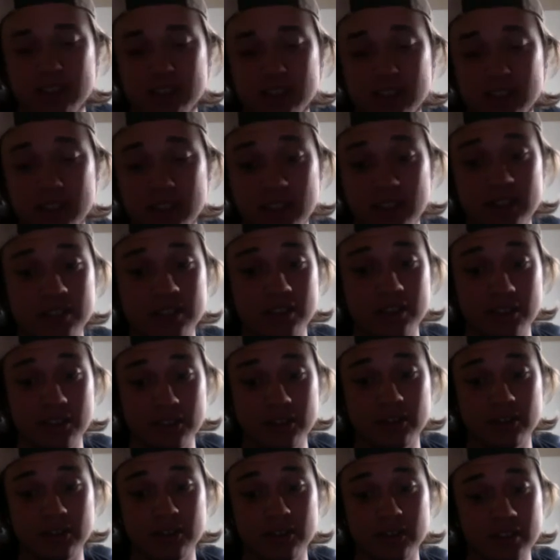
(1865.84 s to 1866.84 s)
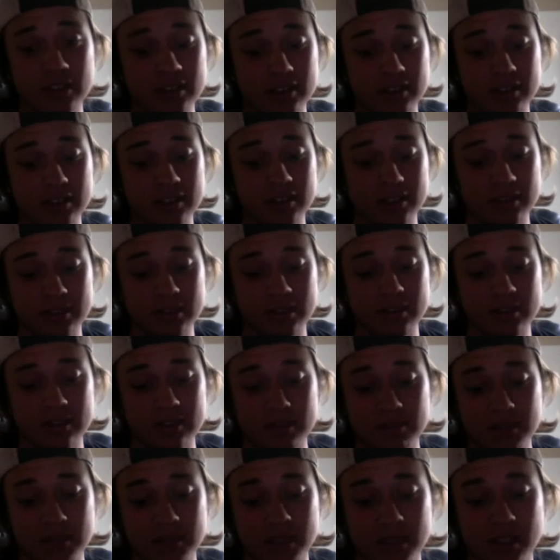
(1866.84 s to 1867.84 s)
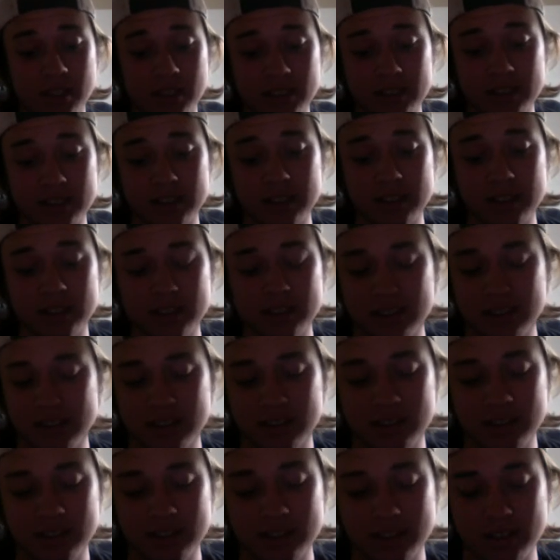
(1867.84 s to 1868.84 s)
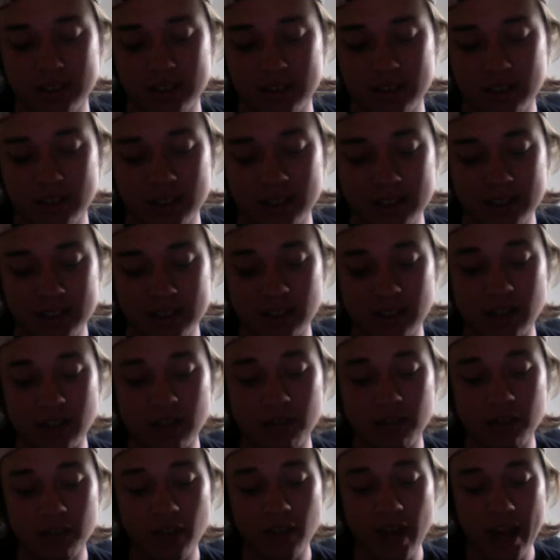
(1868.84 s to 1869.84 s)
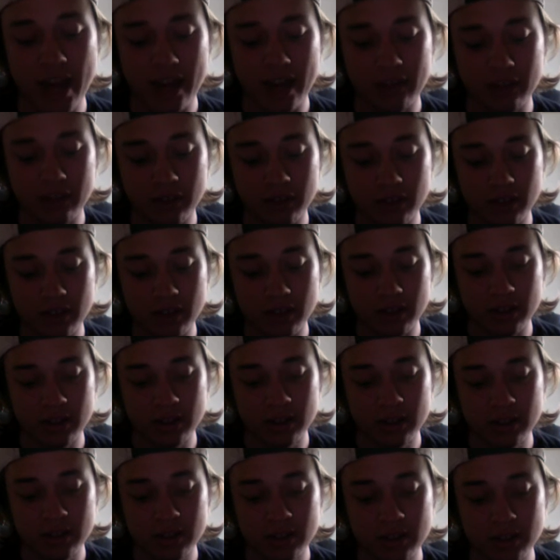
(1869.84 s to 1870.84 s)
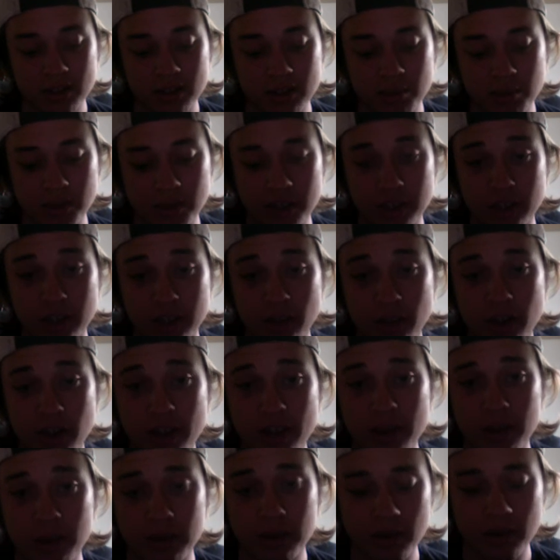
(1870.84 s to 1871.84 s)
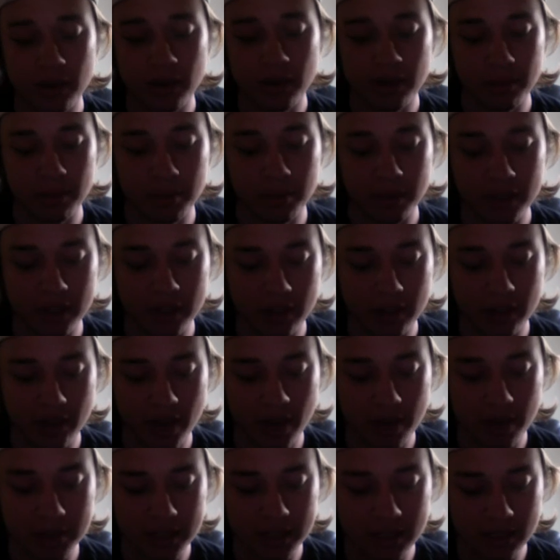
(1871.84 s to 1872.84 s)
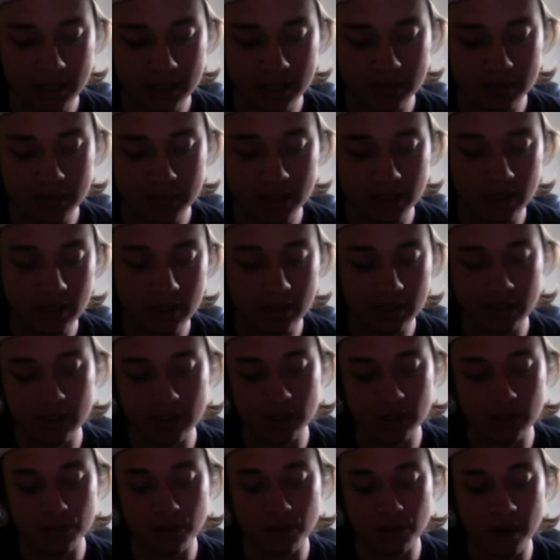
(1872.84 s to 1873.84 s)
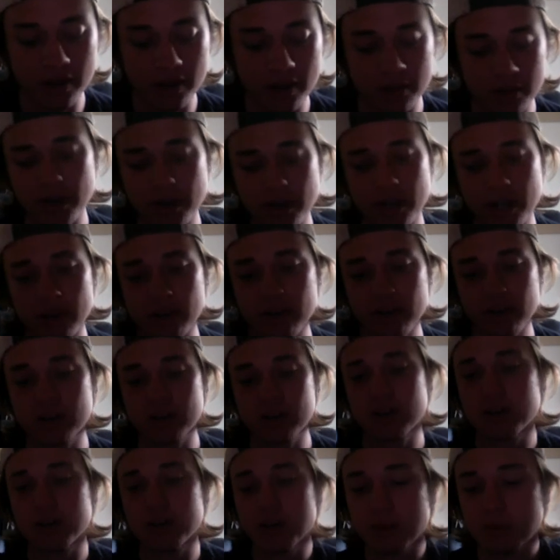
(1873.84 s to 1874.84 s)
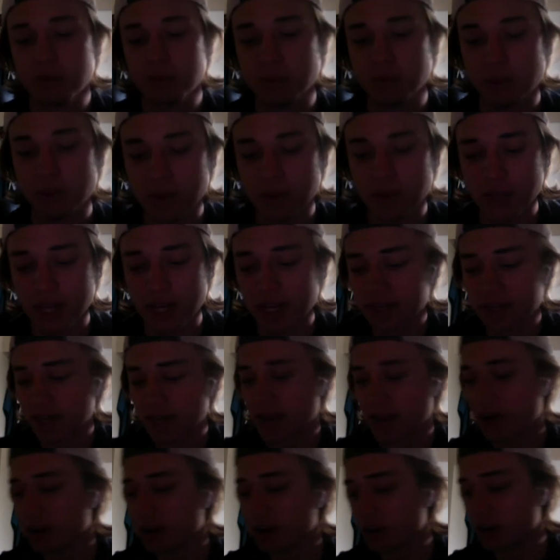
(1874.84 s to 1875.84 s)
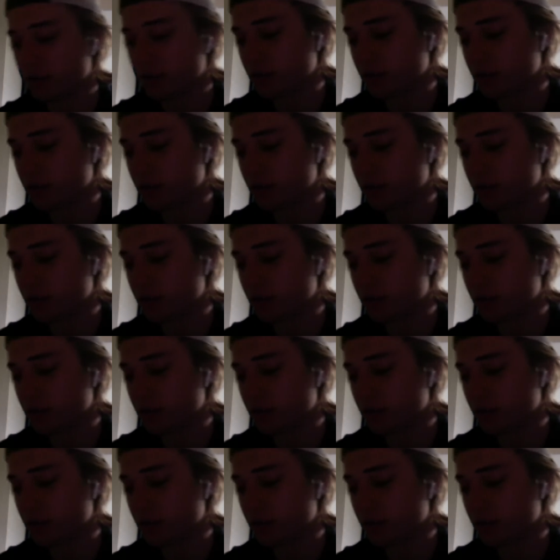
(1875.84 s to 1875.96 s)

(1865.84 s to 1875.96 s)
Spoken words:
he needs to, because he gets a lot of flack for being great when they're playing crappy teams and just running around. But when he gets down in a